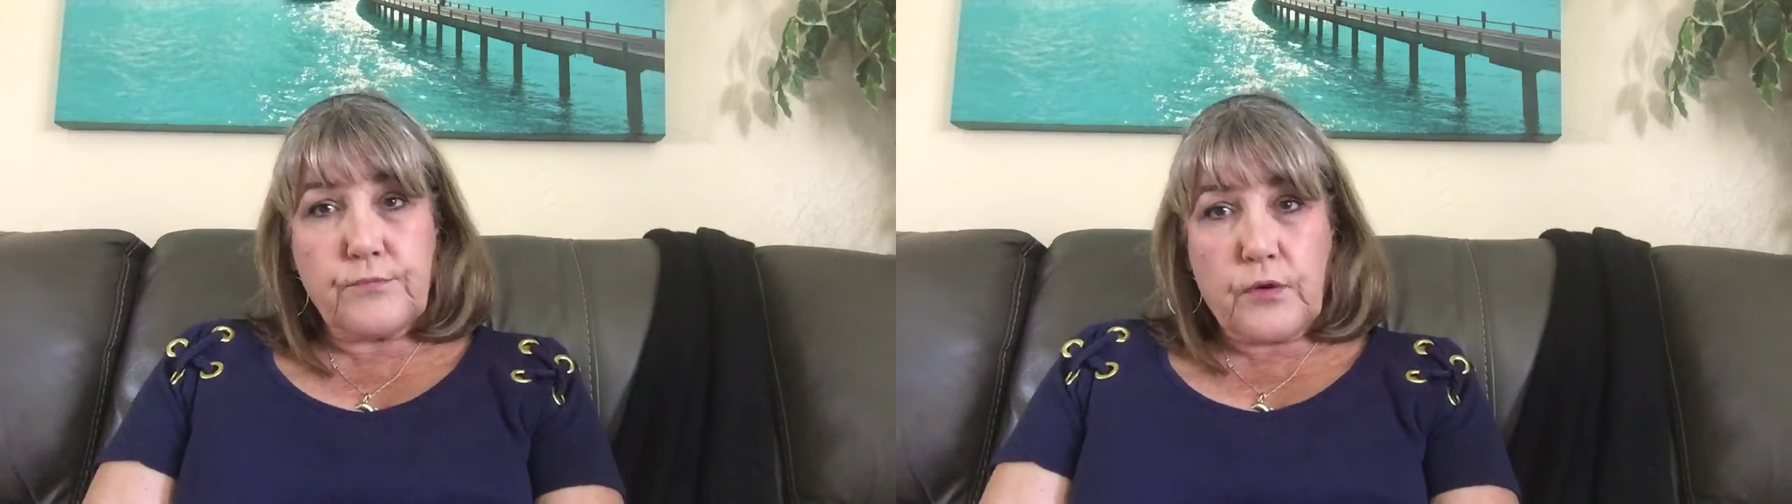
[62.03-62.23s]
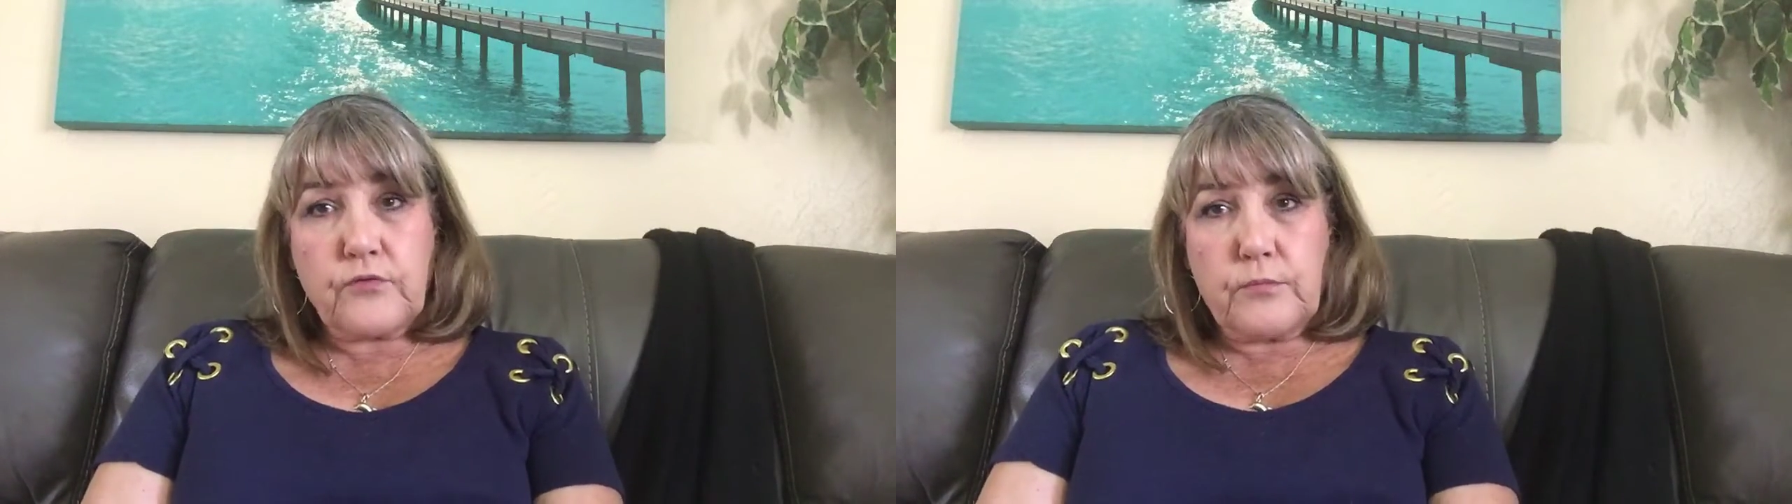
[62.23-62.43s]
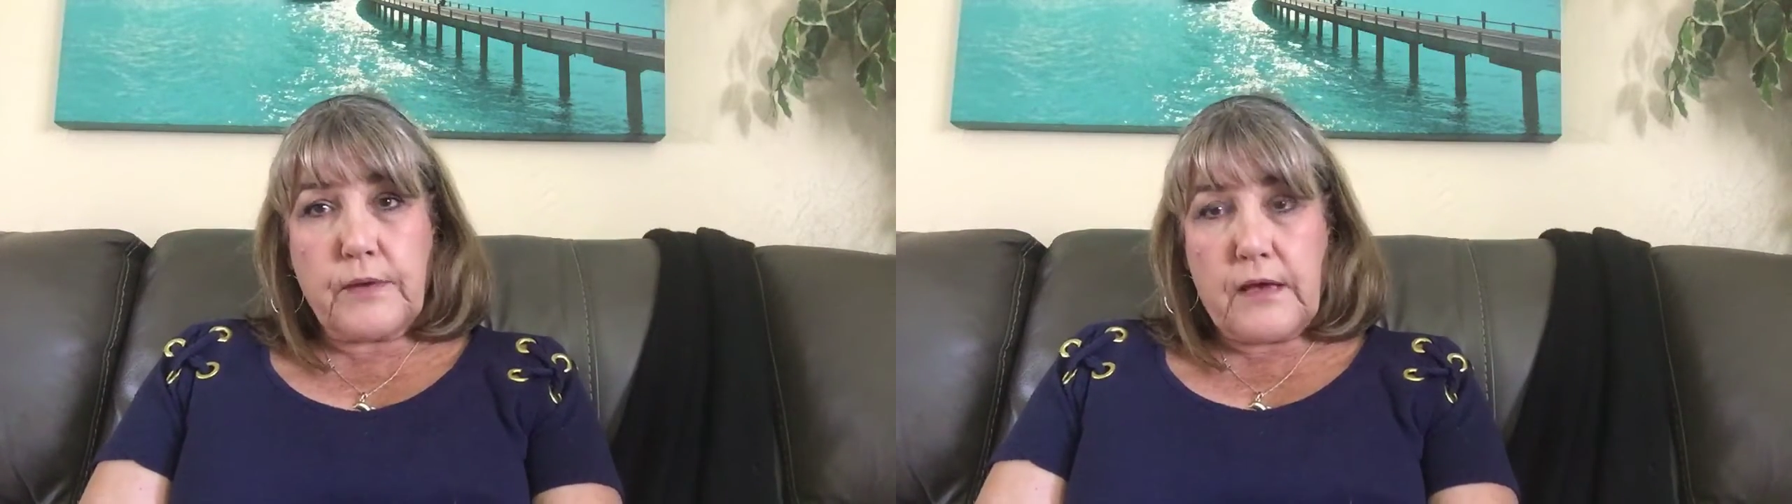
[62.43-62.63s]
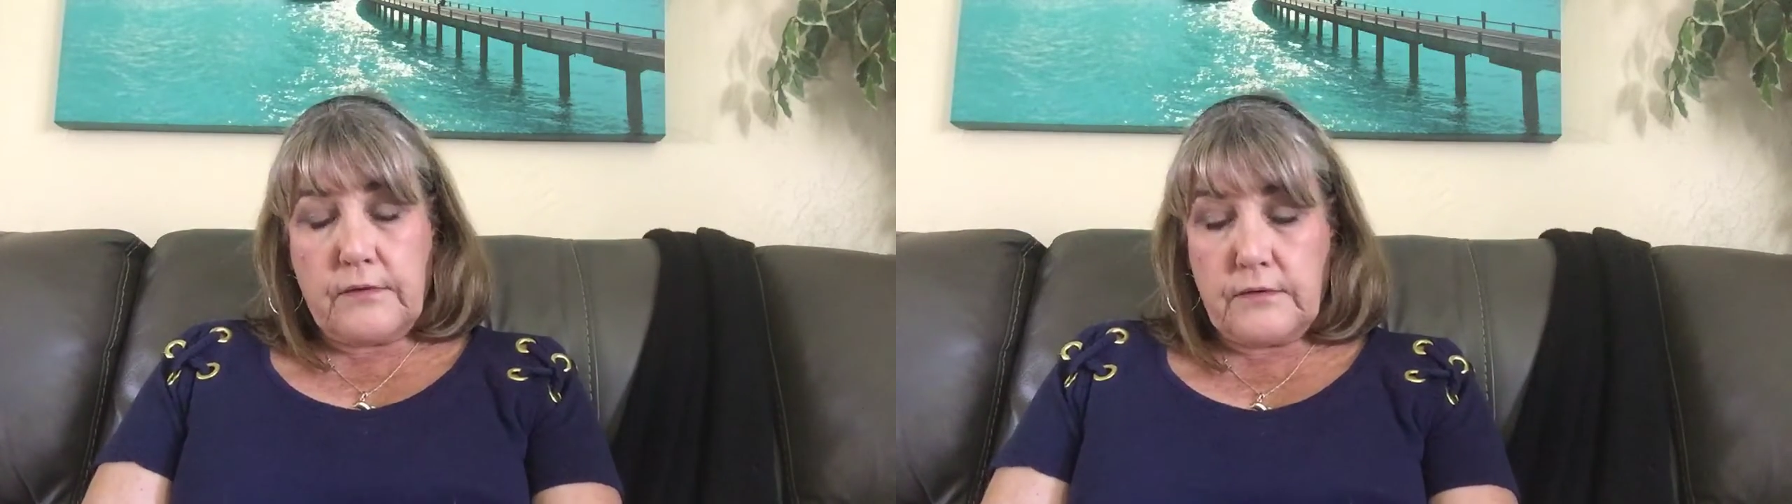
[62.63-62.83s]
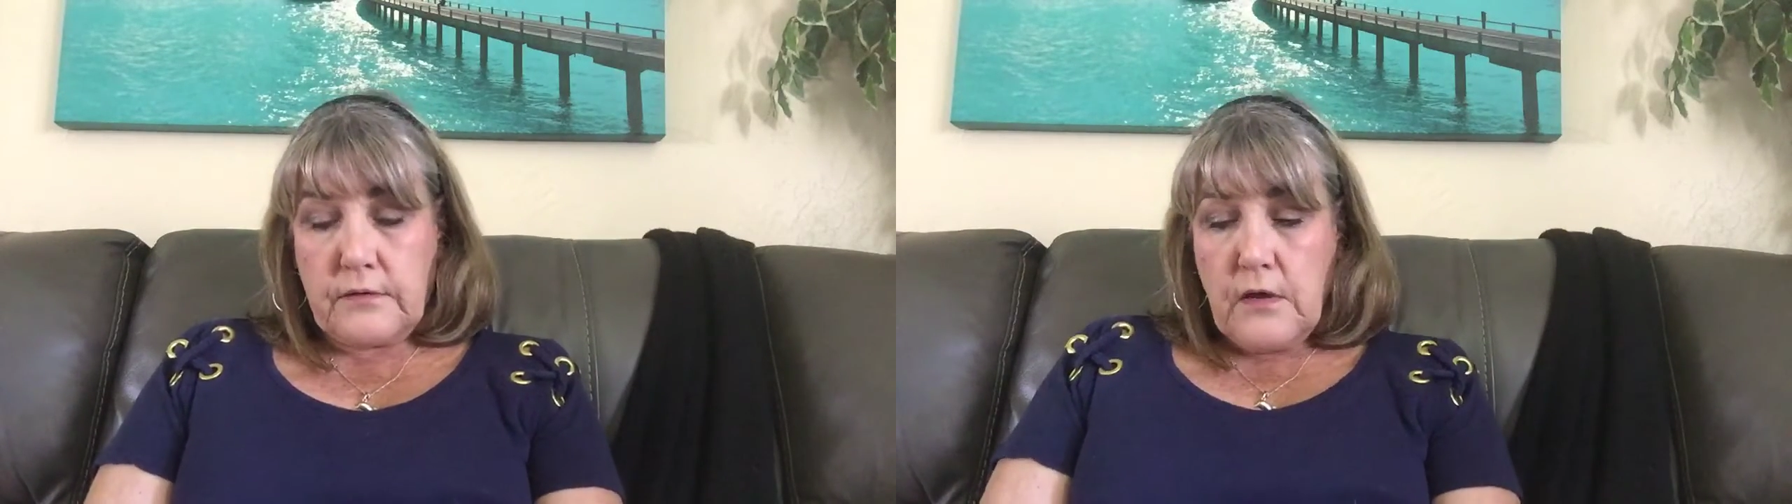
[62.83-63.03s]
books
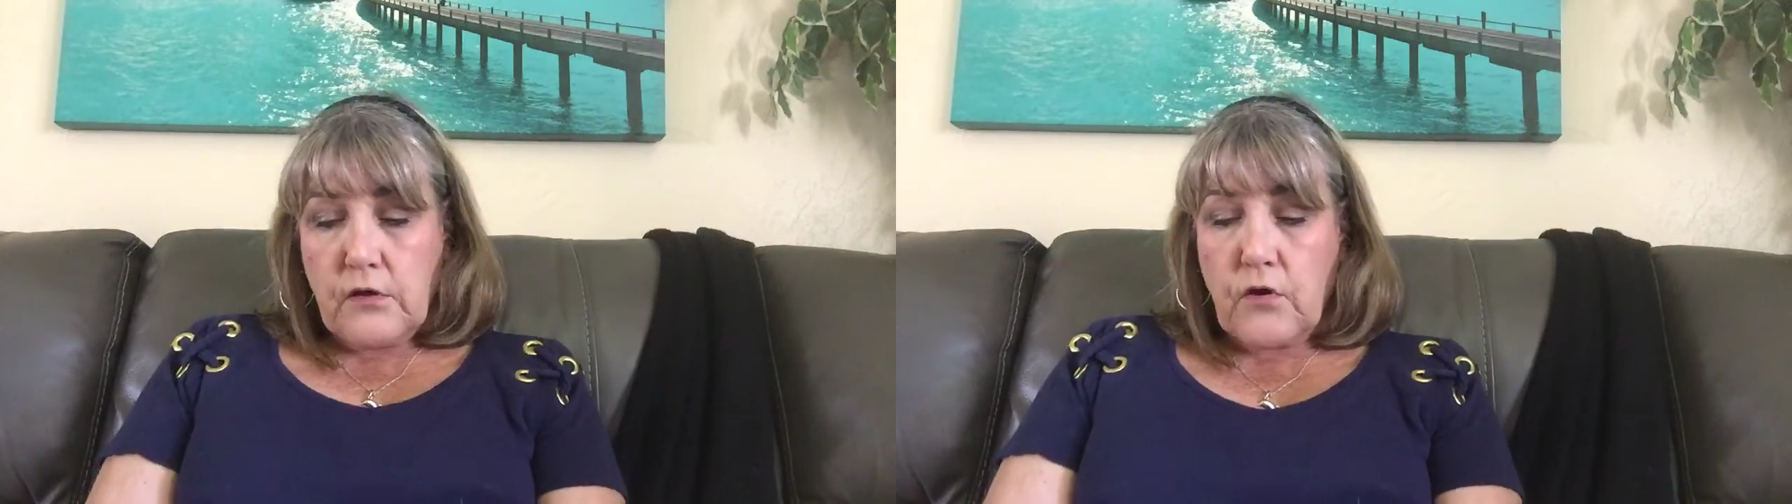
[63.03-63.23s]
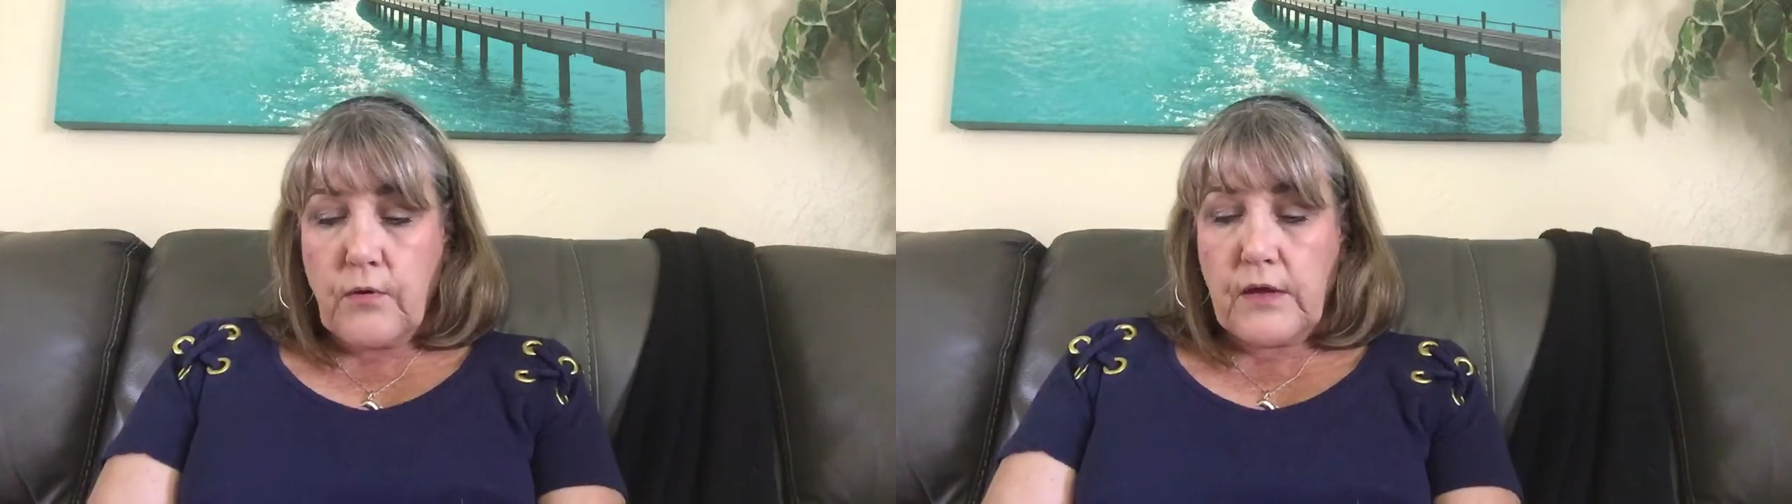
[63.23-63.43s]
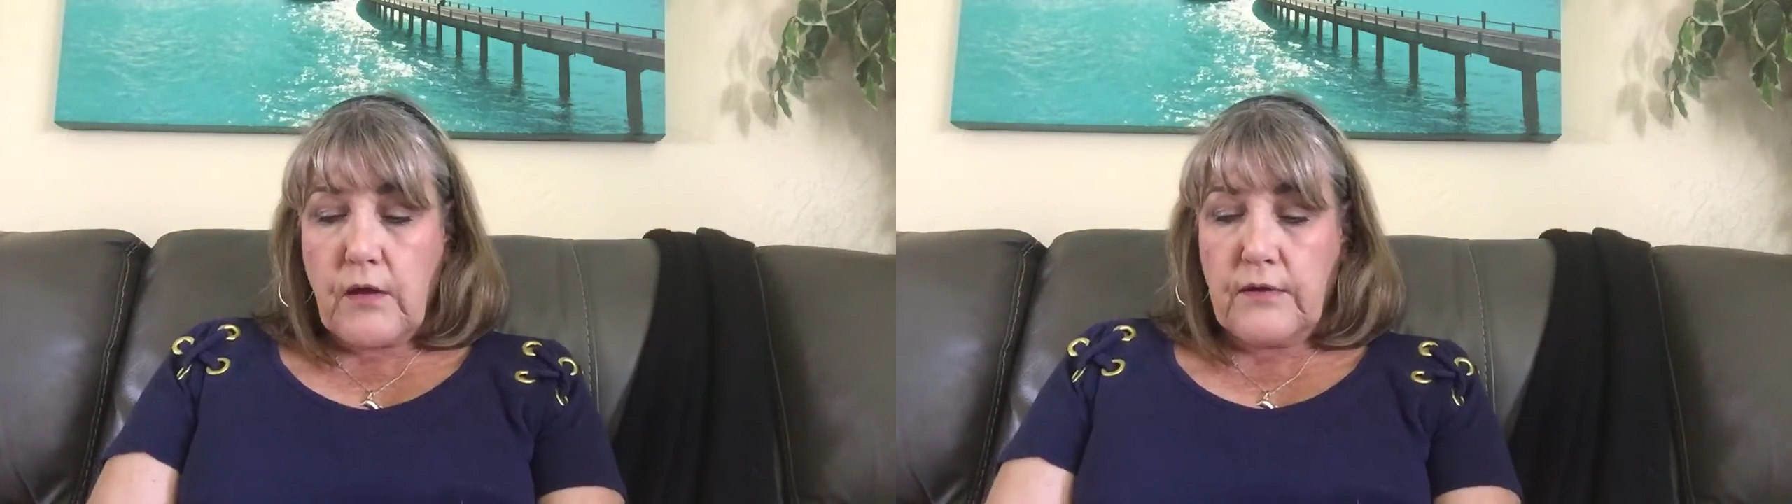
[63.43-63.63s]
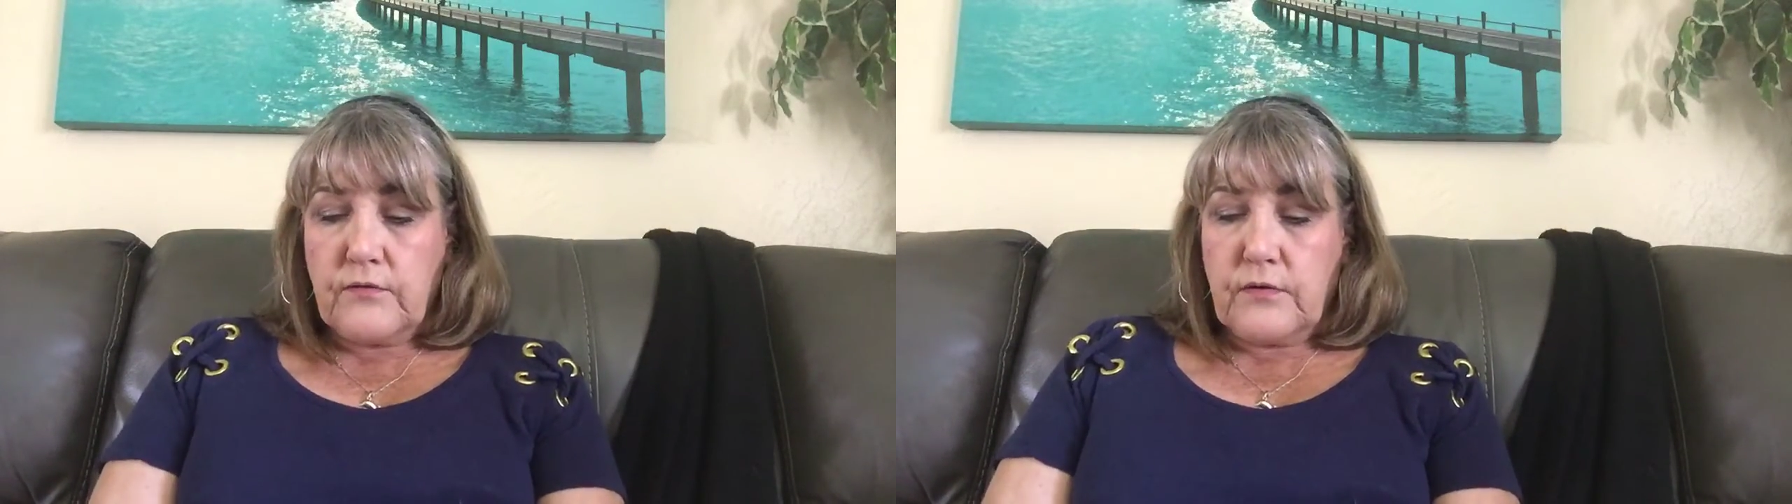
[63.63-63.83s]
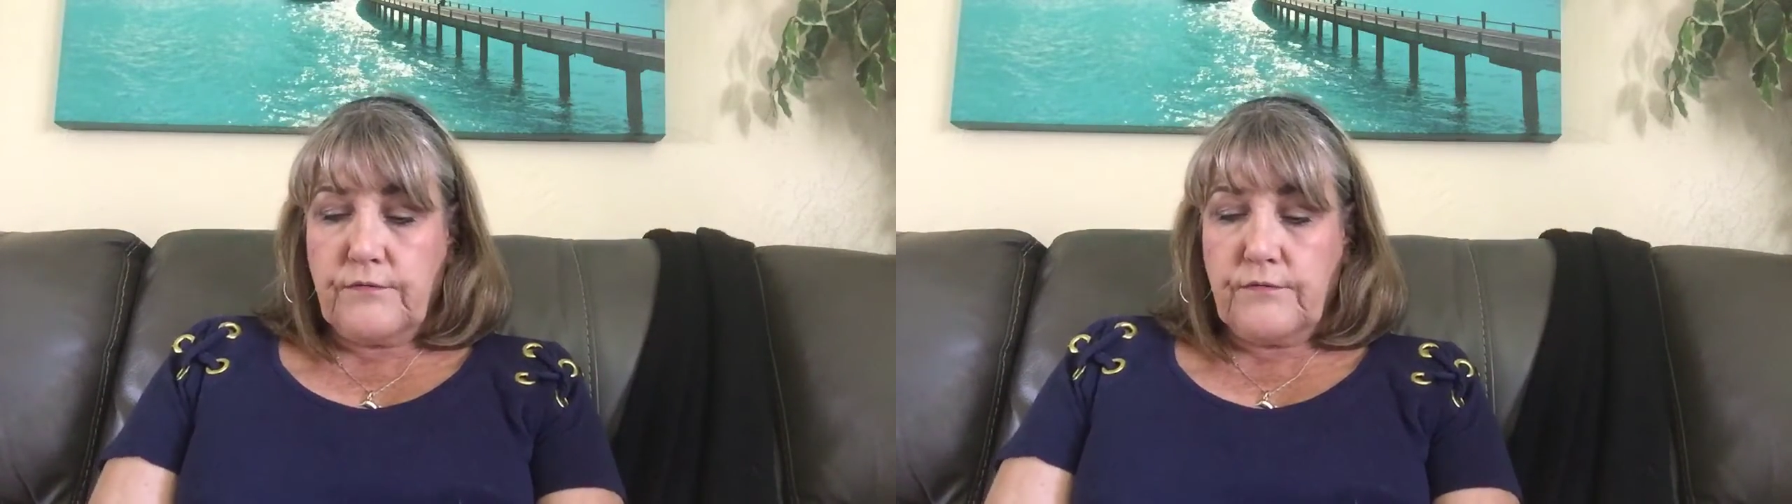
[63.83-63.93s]
about it, going on his